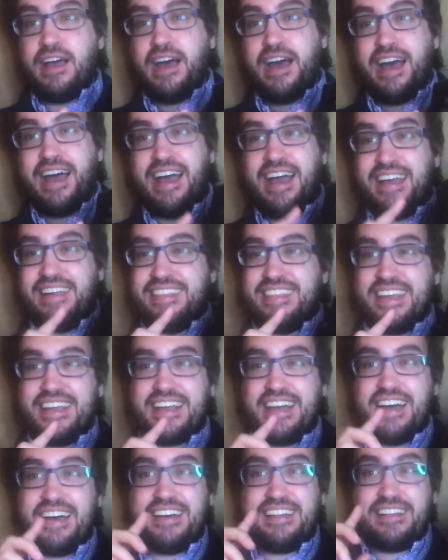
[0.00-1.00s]
I
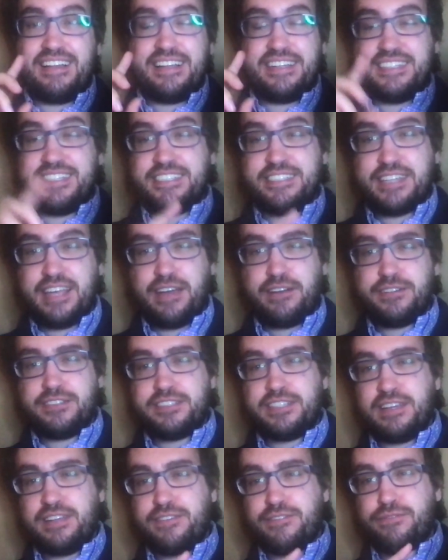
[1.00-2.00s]
think on like
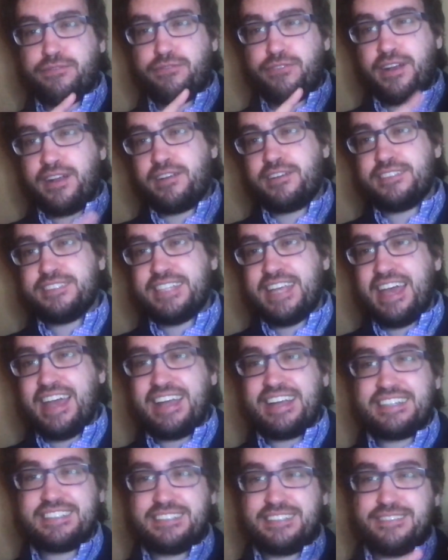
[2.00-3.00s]
discounters like Fragrance
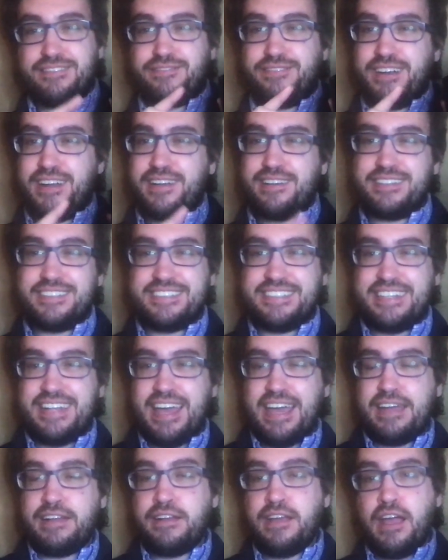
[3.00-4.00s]
X and Fragrance
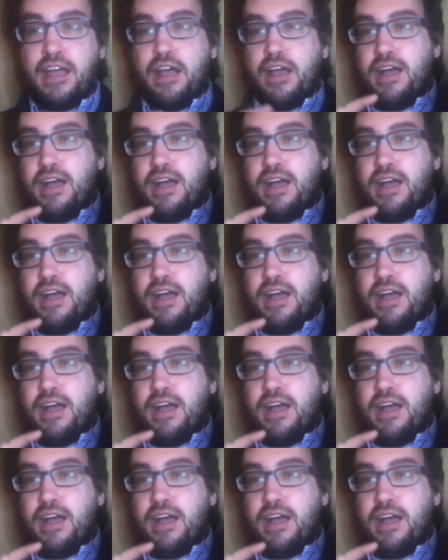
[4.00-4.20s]
Net,